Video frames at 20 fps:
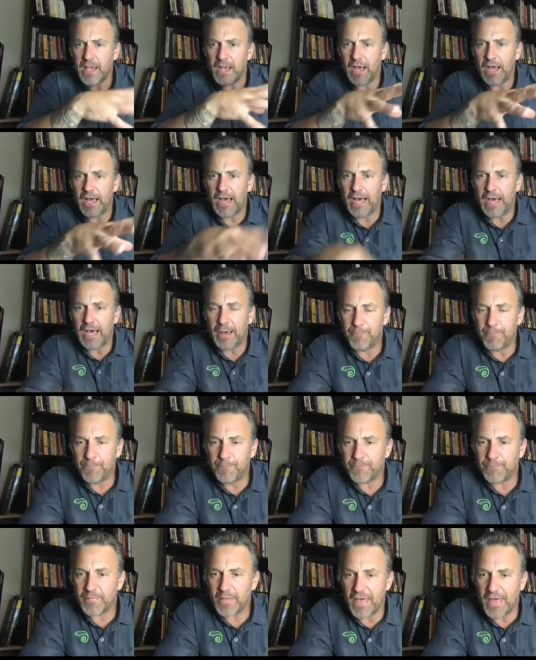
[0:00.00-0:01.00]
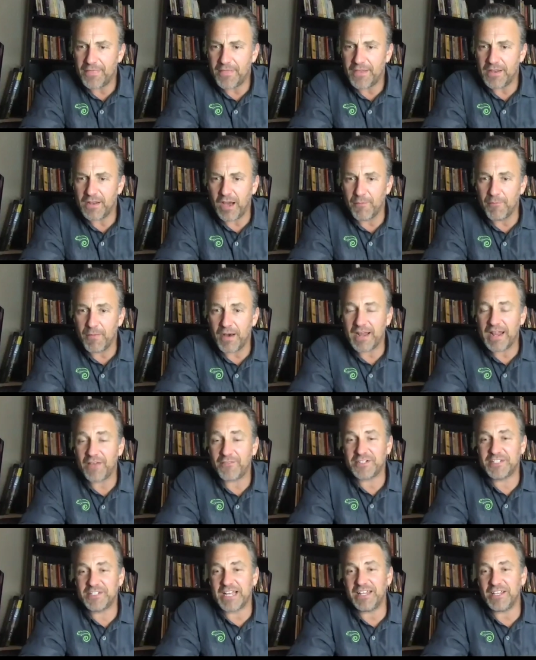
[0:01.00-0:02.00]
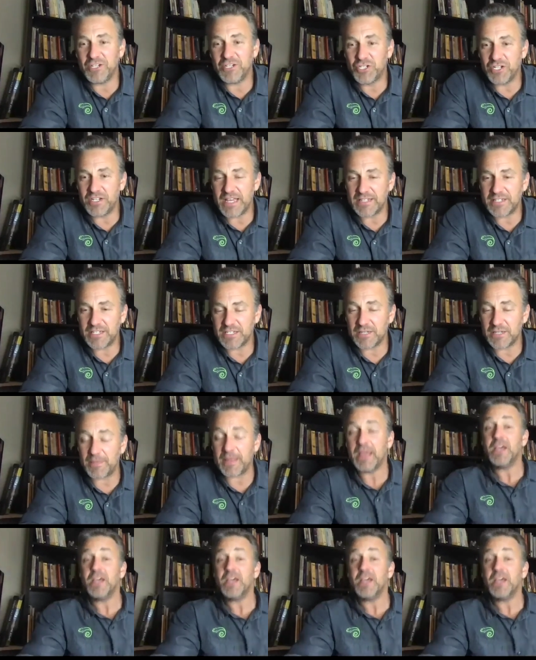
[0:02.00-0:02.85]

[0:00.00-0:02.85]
Um, and then I might have Italian genetics in me.